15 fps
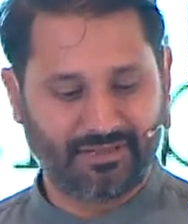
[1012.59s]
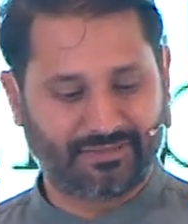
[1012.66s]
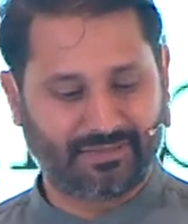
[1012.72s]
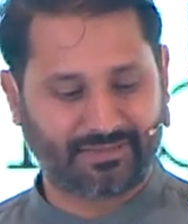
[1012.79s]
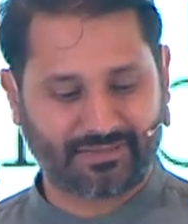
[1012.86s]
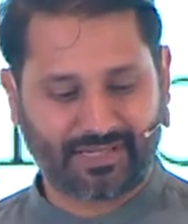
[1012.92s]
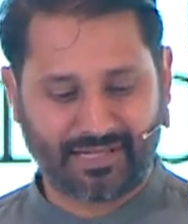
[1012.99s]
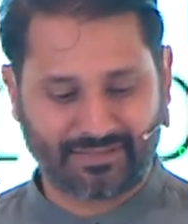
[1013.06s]

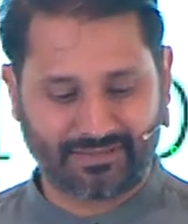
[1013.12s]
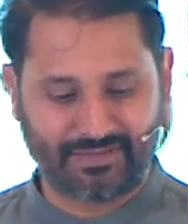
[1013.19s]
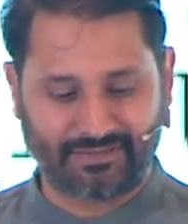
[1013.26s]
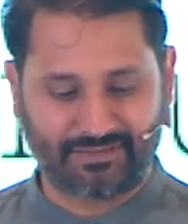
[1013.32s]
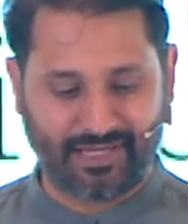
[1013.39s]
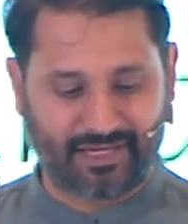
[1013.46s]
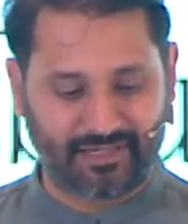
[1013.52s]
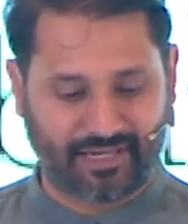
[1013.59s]
Discuss
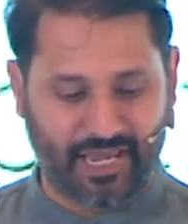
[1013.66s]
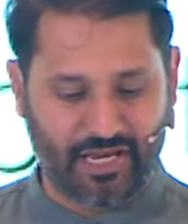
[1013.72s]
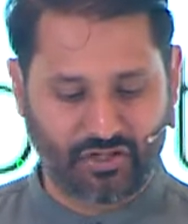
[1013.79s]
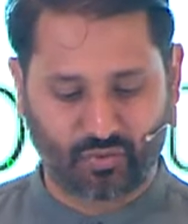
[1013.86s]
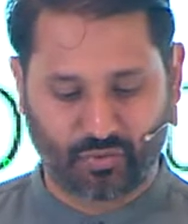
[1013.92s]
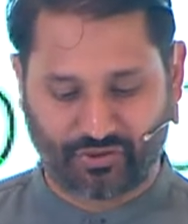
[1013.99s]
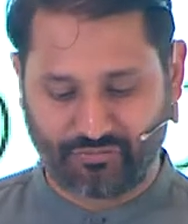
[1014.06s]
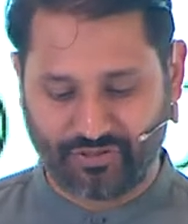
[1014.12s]
it, engage
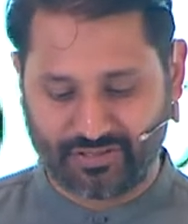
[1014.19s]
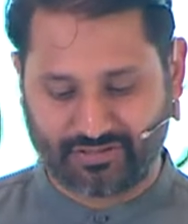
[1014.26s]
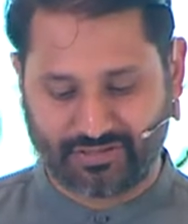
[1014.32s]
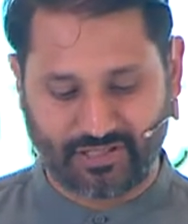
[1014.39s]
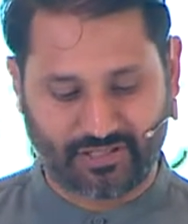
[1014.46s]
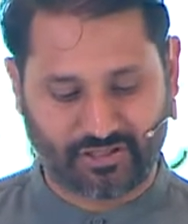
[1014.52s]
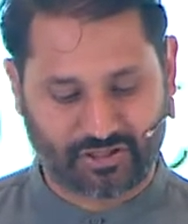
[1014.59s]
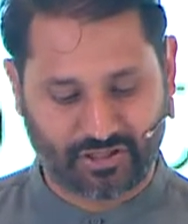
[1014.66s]
with
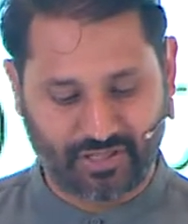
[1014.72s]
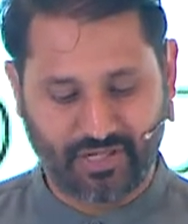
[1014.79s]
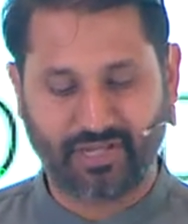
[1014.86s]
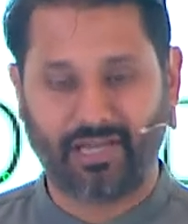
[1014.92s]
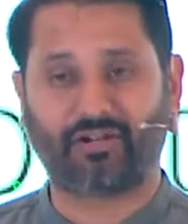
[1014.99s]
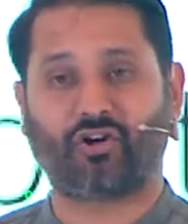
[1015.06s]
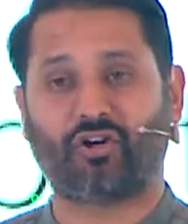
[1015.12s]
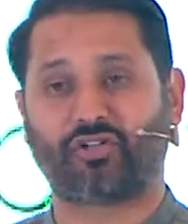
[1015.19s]
research,
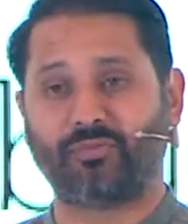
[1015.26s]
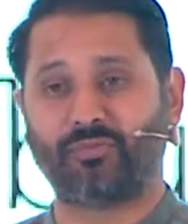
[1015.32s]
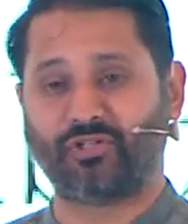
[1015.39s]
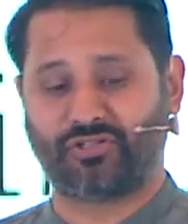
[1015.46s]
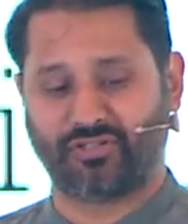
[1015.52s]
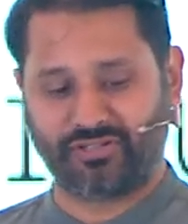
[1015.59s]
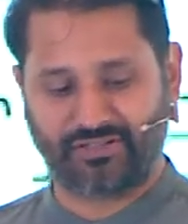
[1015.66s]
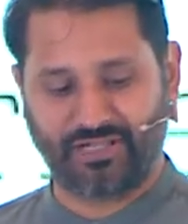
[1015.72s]
and contribute
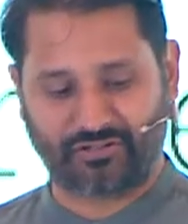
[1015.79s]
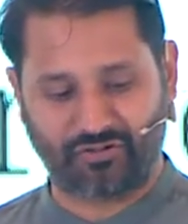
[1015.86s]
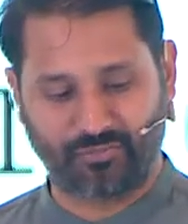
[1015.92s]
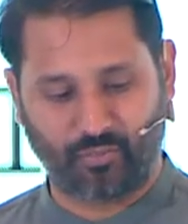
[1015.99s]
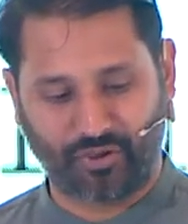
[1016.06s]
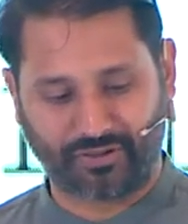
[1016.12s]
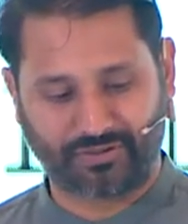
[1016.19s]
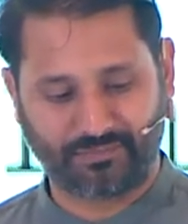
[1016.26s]
to this next
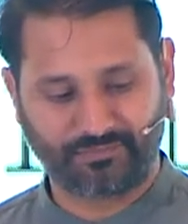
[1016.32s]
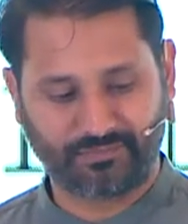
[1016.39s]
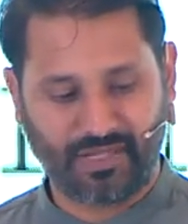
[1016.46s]
report.